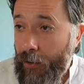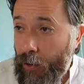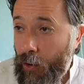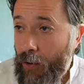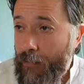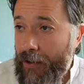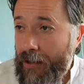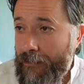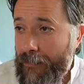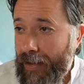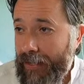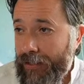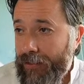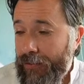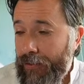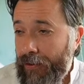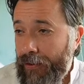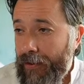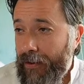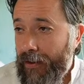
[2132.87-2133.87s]
"No, my
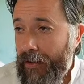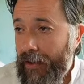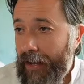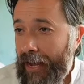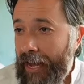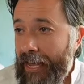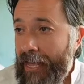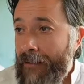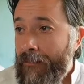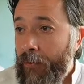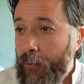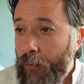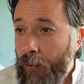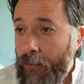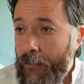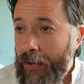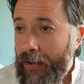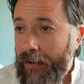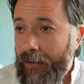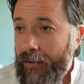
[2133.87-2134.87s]
master, I am a
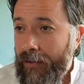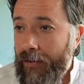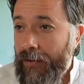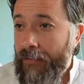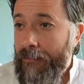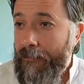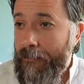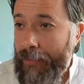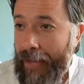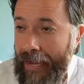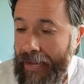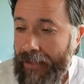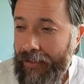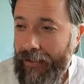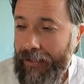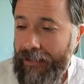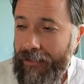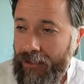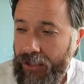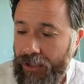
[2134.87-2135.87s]
woman
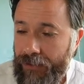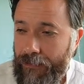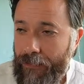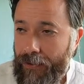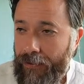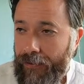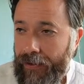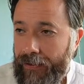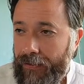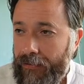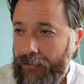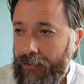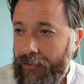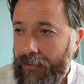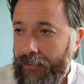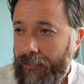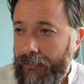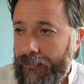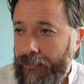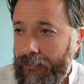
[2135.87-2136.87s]
pained in spirit,
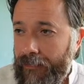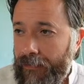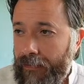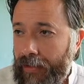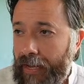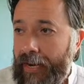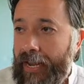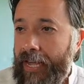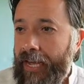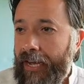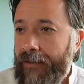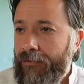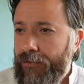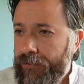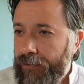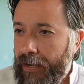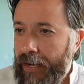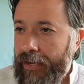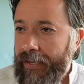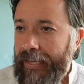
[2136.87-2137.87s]
and I have
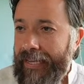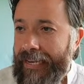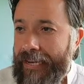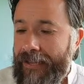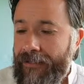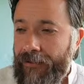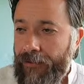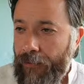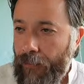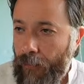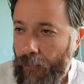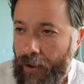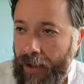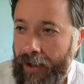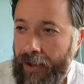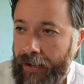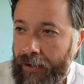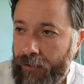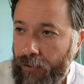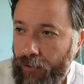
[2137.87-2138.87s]
drunk neither
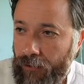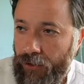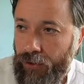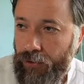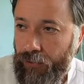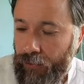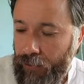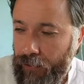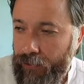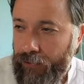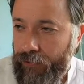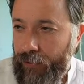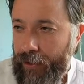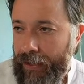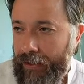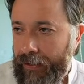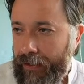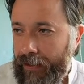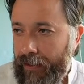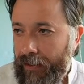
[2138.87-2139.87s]
wine nor strong
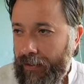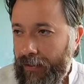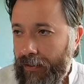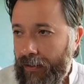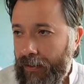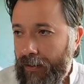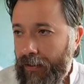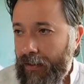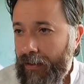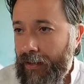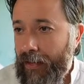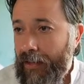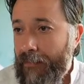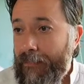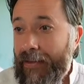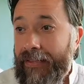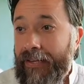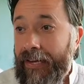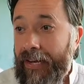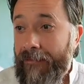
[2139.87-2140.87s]
drink,
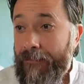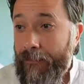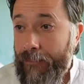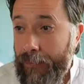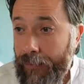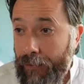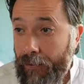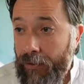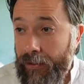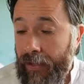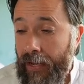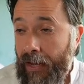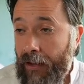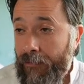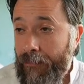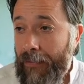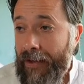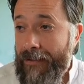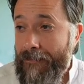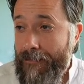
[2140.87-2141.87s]
but have poured
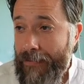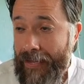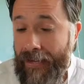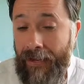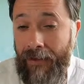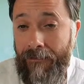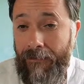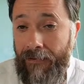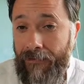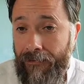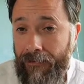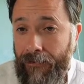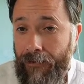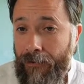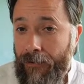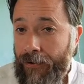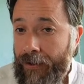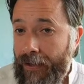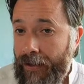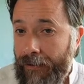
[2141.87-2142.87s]
out my being
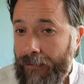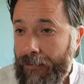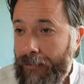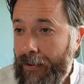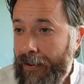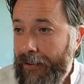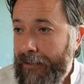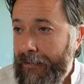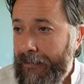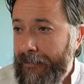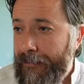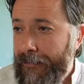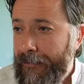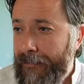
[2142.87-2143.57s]
before Yahuwah.